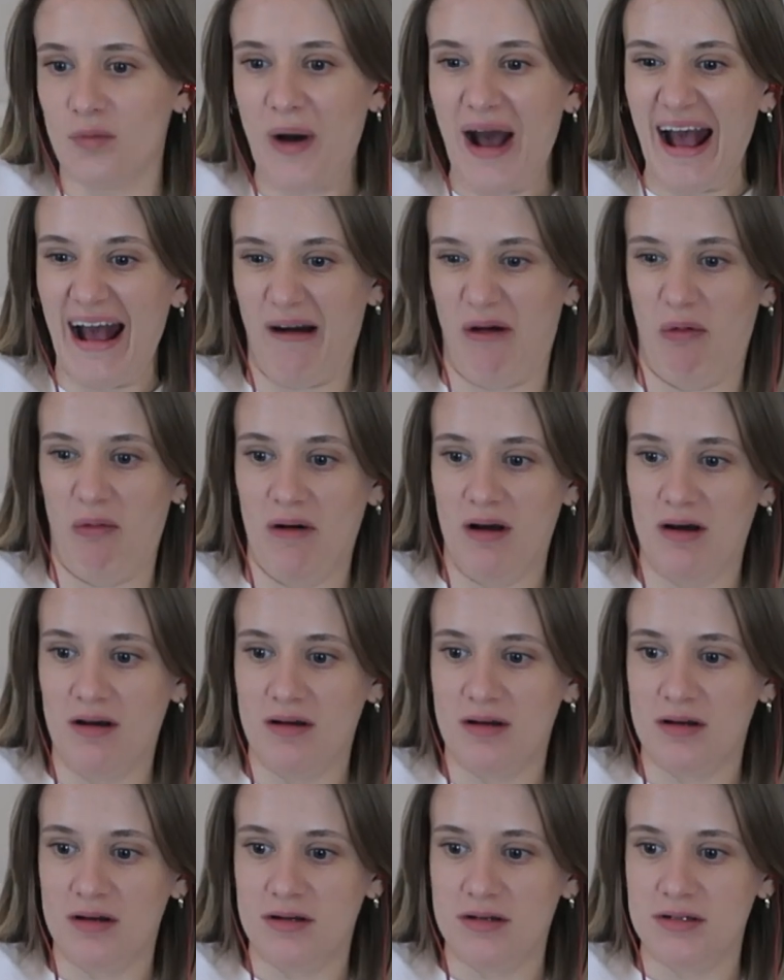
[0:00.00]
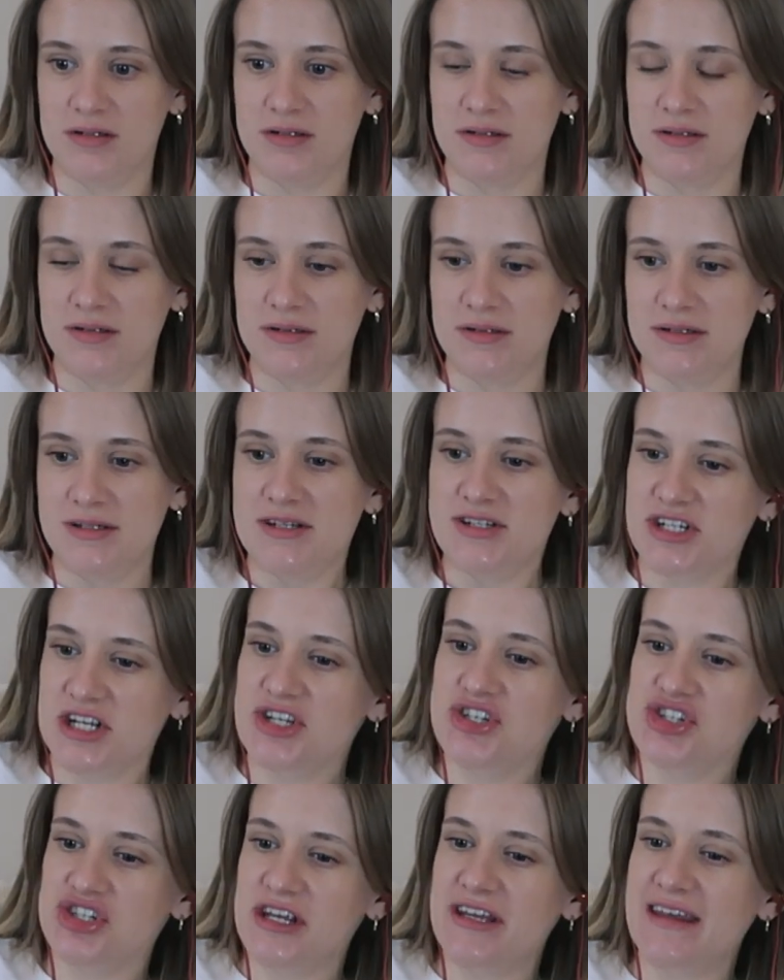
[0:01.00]
Wow.
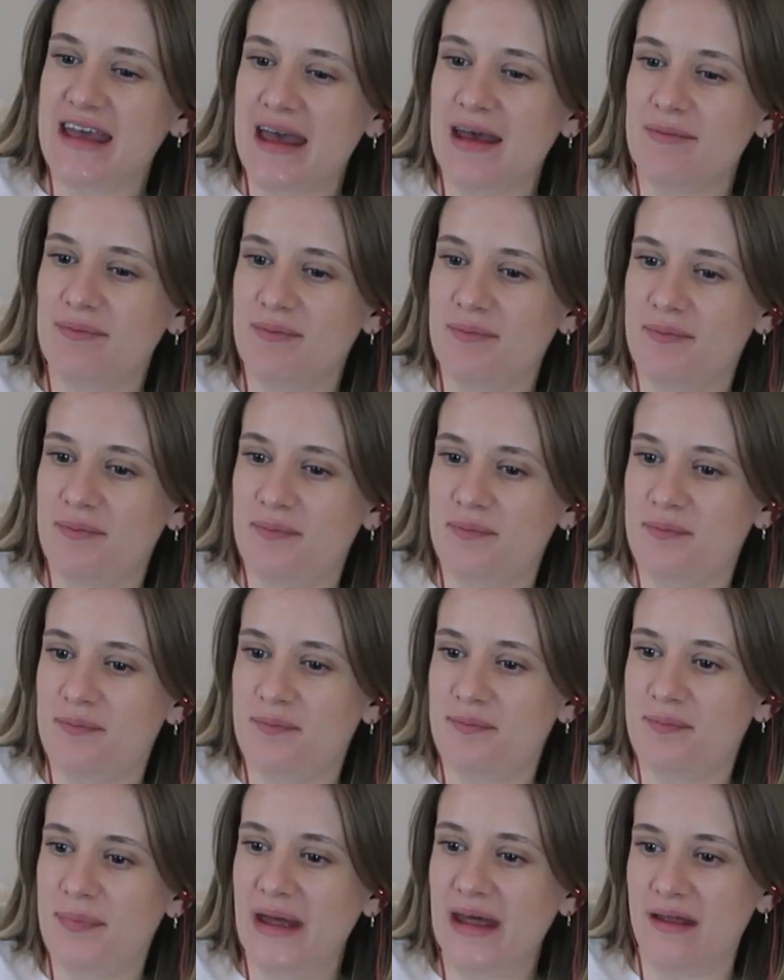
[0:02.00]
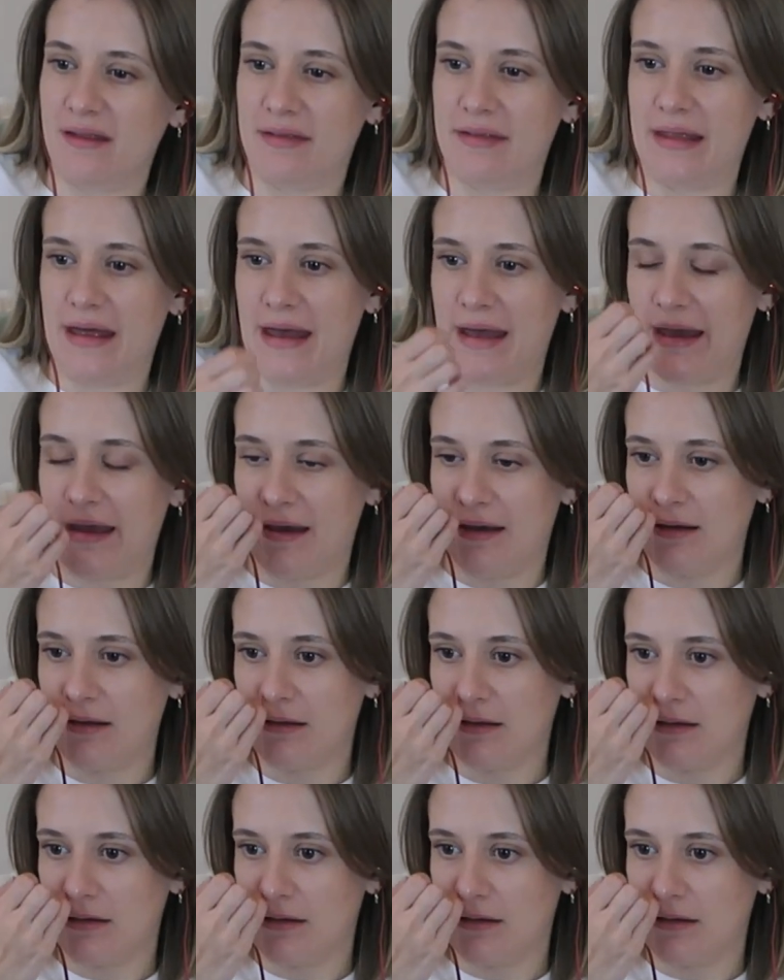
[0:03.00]
Did she get bitten there?